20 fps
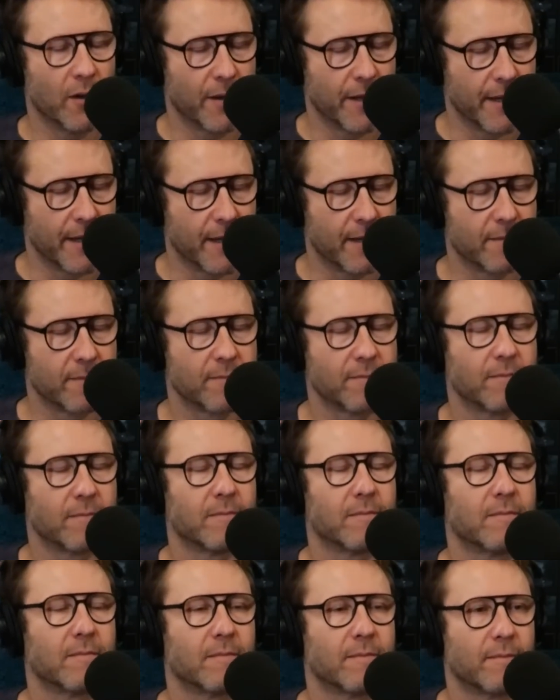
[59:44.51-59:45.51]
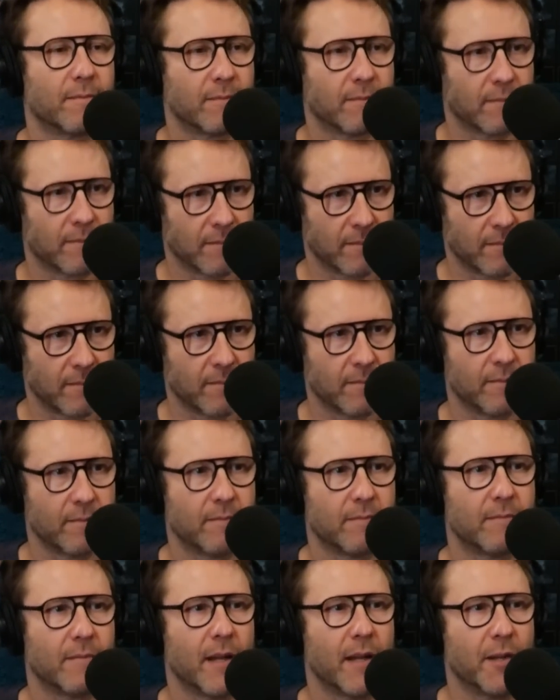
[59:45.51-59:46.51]
Oh, yeah. Rather than, you know, you'd
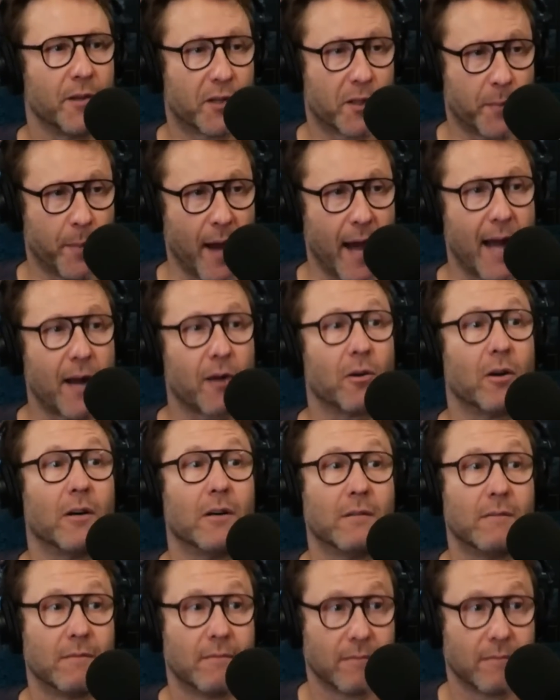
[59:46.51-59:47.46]
think like, oh, I'm just taking a break.